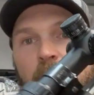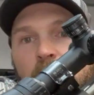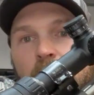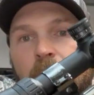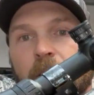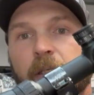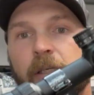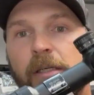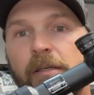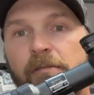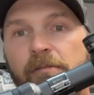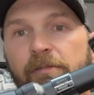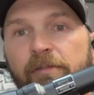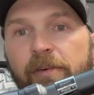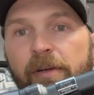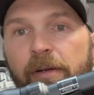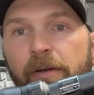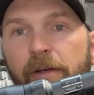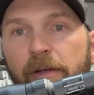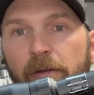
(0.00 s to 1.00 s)
clean.
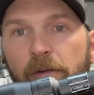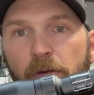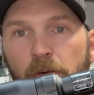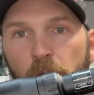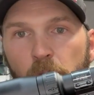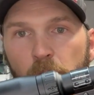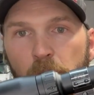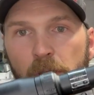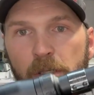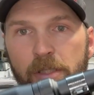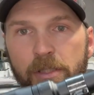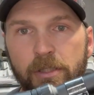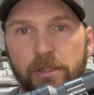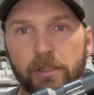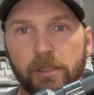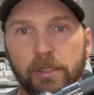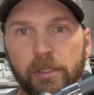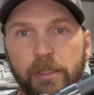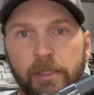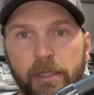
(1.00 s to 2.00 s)
Very little rust
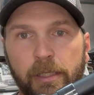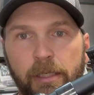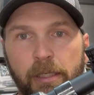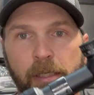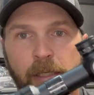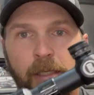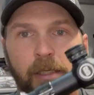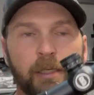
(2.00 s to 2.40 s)
on it.